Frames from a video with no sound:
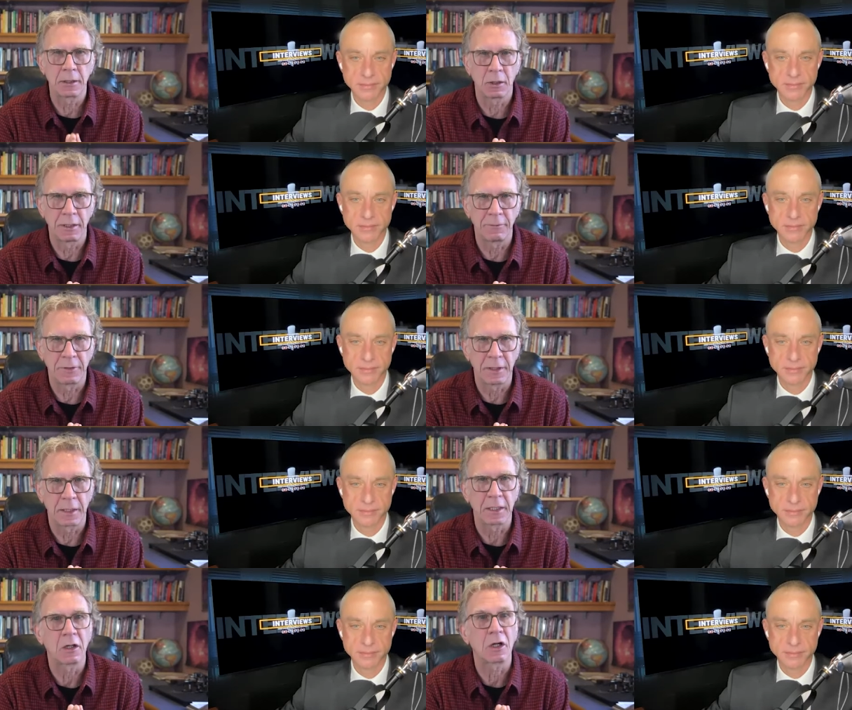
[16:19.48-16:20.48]
Speaker 1: to live in
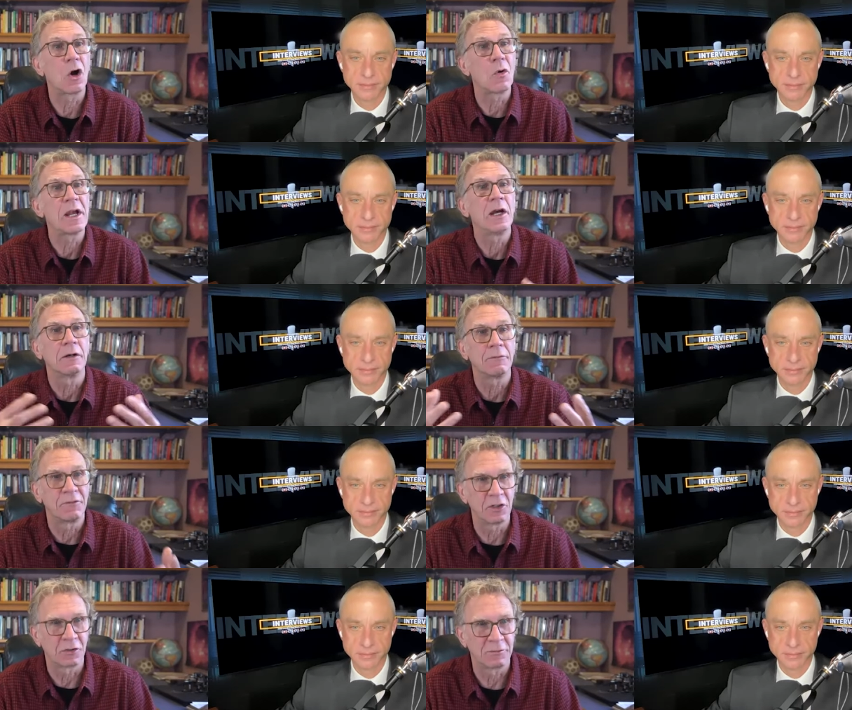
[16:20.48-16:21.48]
a coherent
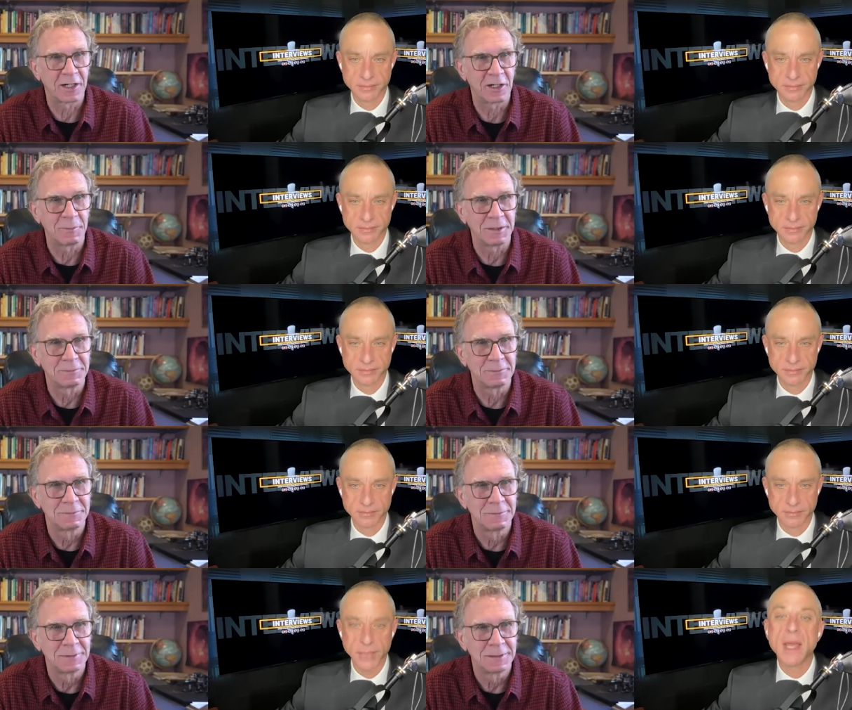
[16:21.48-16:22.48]
field environment
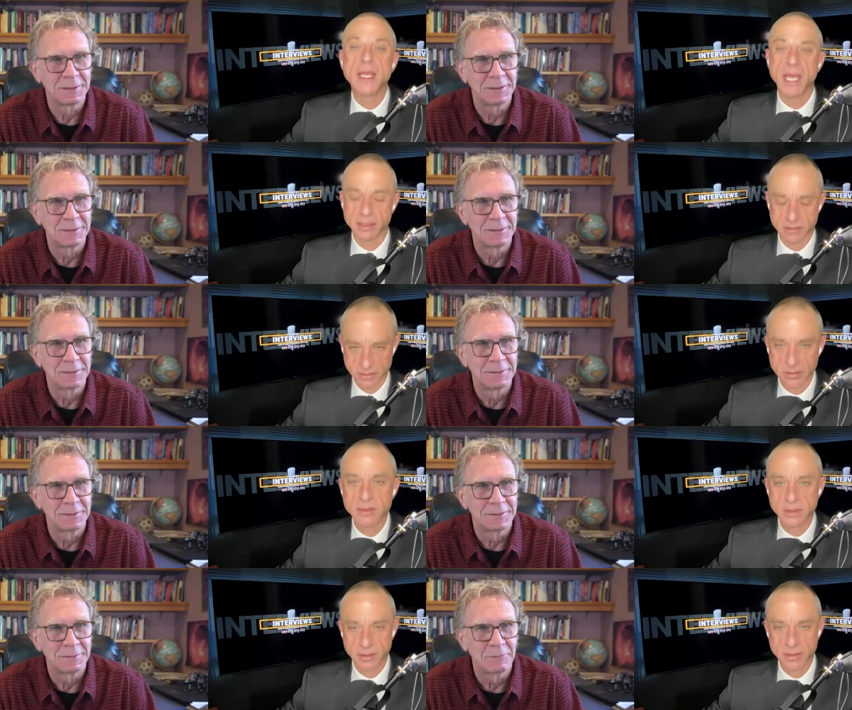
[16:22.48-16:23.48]
yeah.
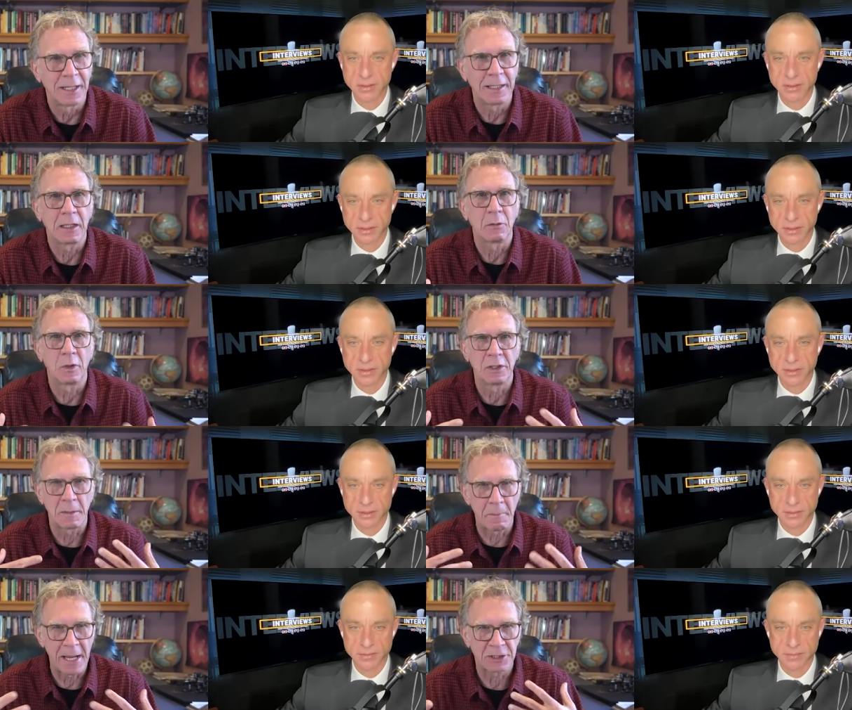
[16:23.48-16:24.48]
Right. One that
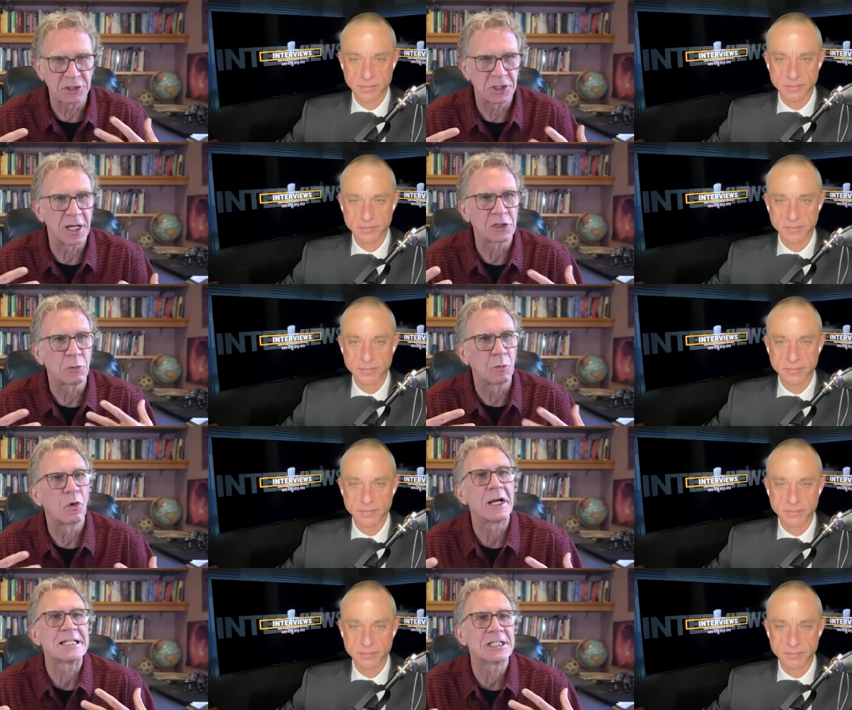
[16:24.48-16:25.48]
matches us when we're
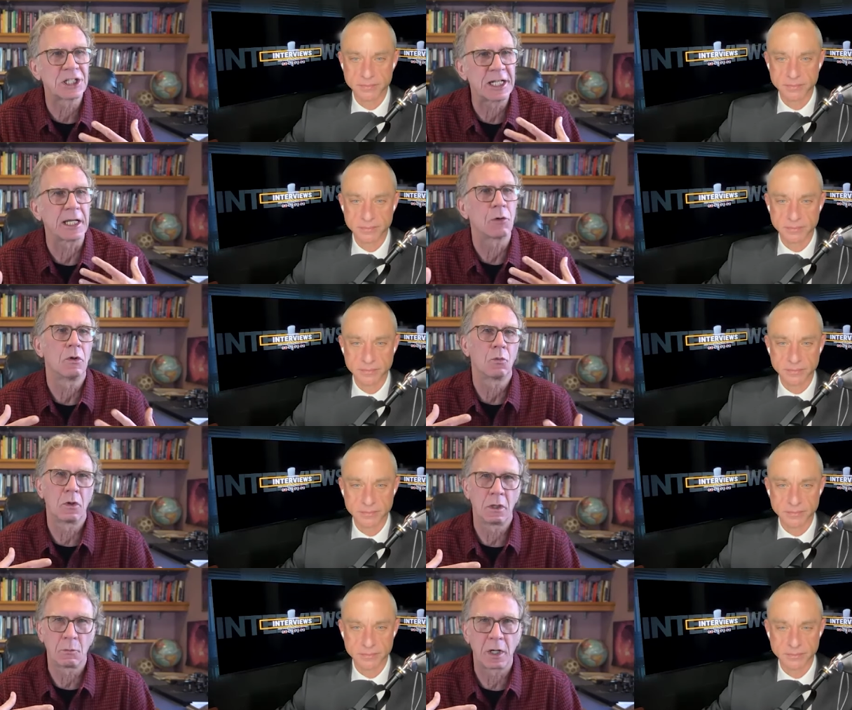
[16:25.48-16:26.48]
in sync, when
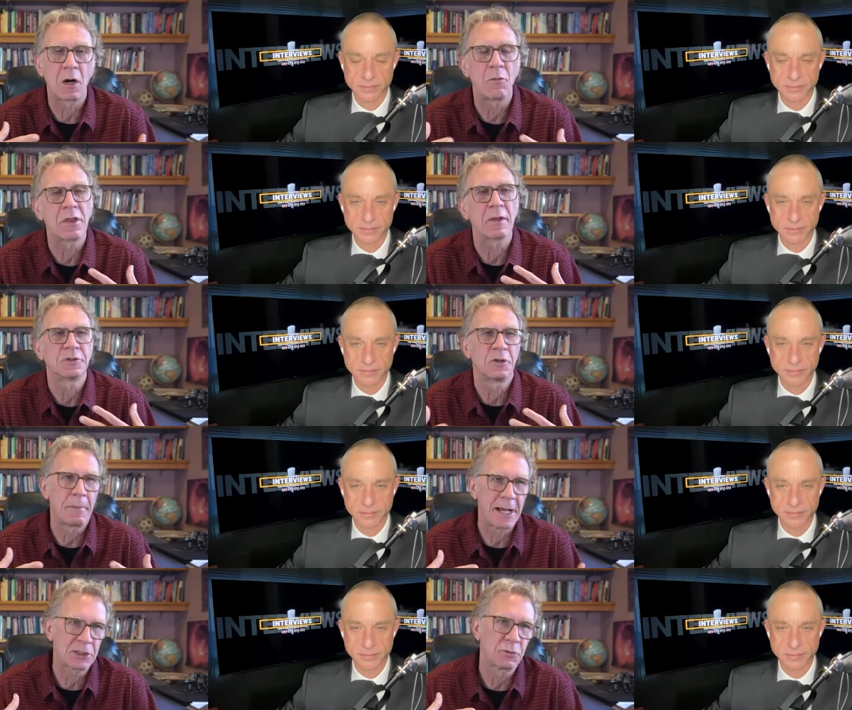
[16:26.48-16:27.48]
we're when our rhythms are
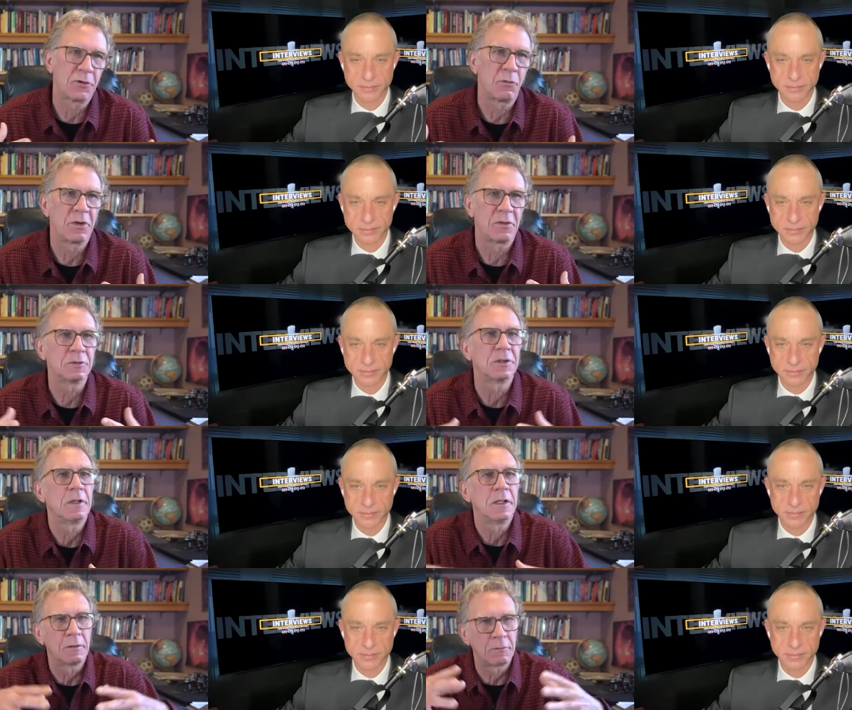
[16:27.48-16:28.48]
matched with the rhythms in,
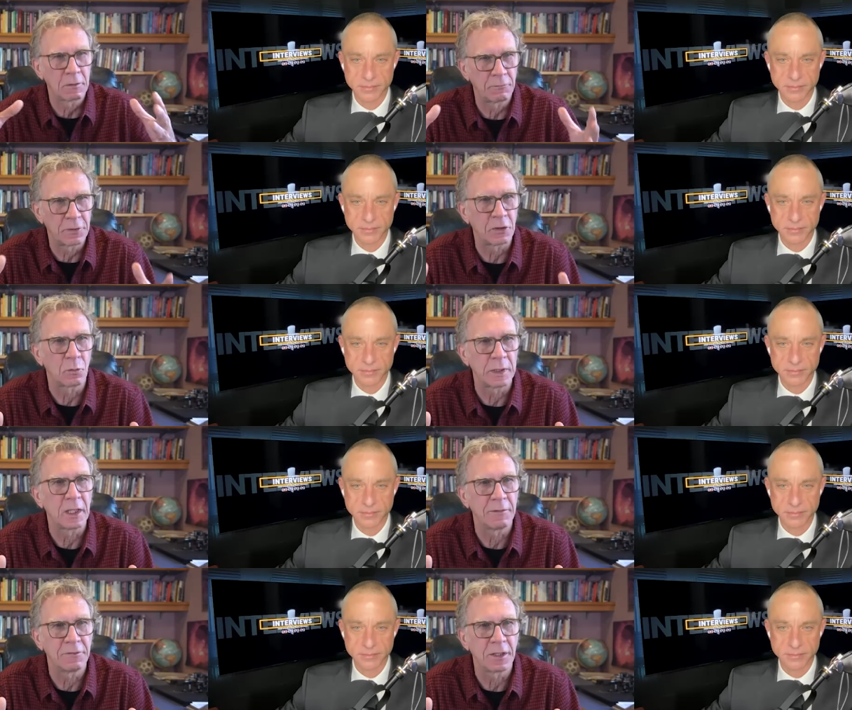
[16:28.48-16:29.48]
in the, the field we
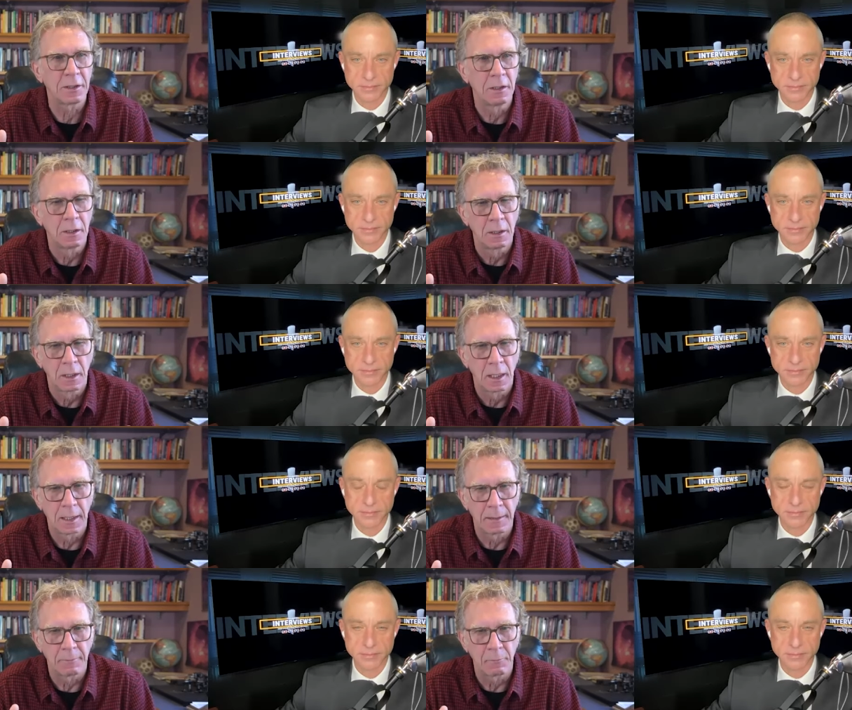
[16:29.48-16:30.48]
live in.
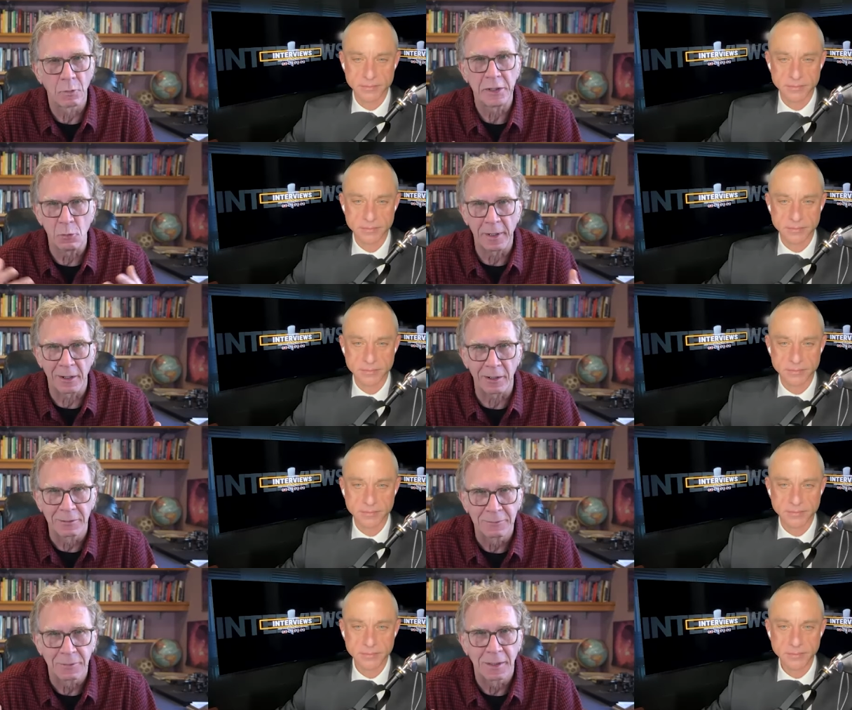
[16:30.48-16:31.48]
Um, we do better.
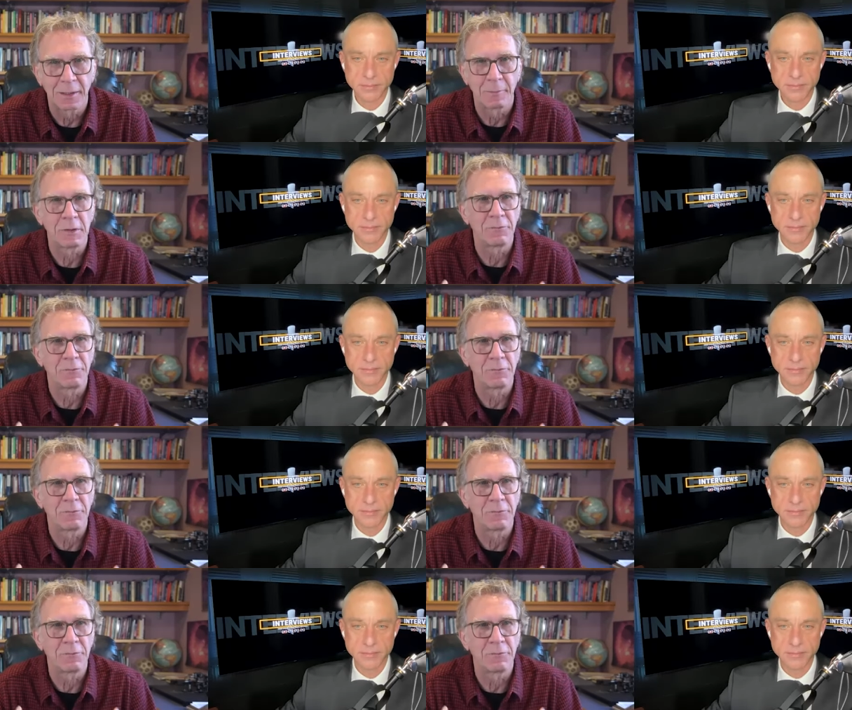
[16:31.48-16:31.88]
Uh, we